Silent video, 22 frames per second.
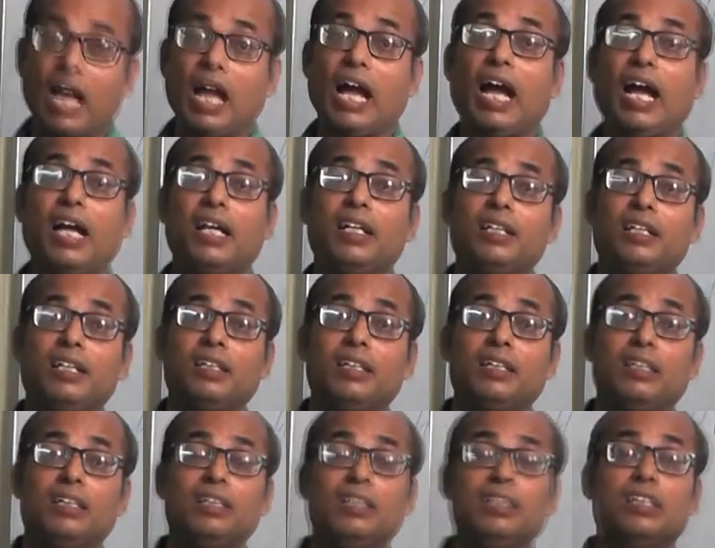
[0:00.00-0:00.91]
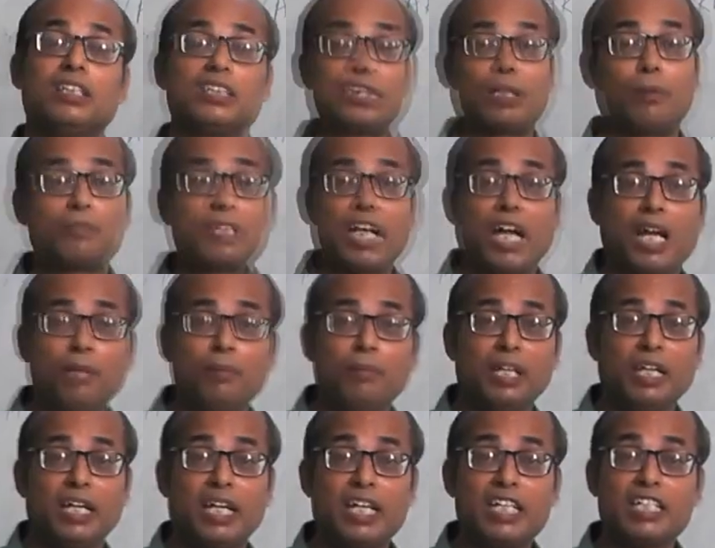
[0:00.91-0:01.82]
and
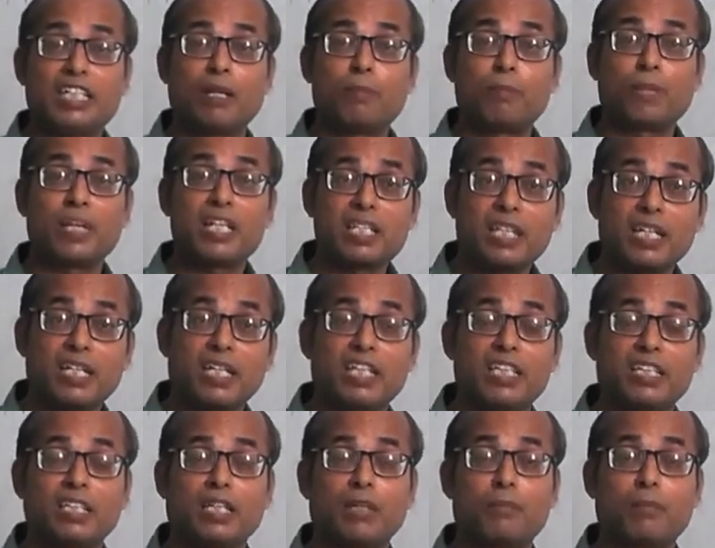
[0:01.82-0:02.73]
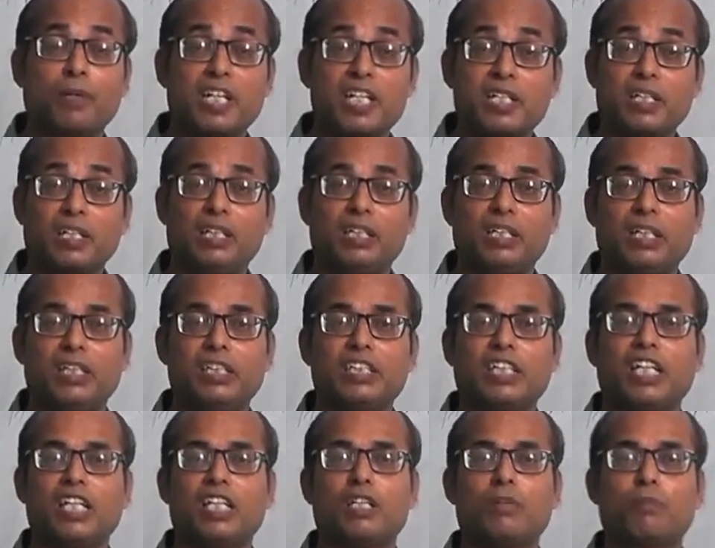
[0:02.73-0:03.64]
sometimes
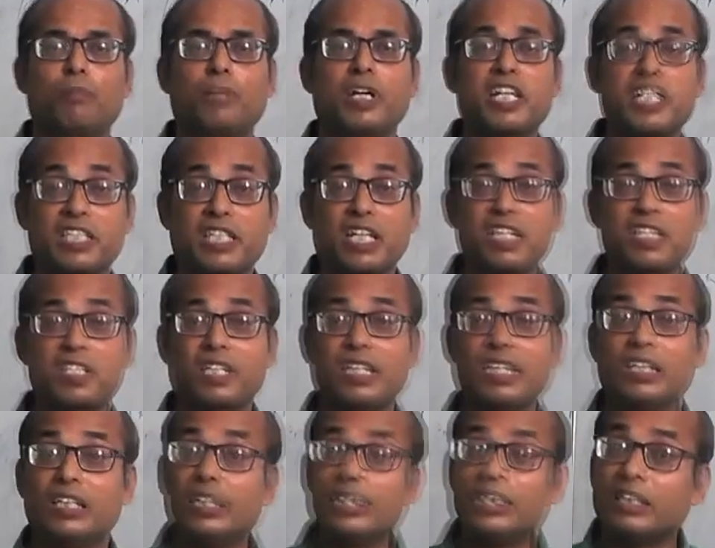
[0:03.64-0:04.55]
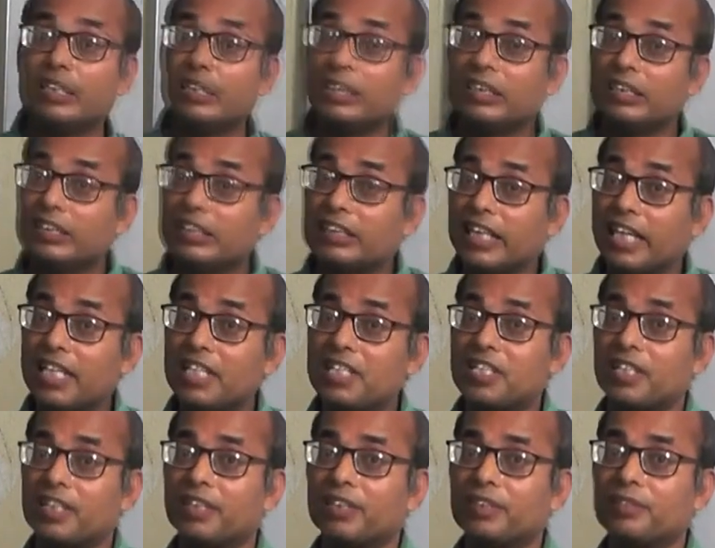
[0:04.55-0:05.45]
interpretations change.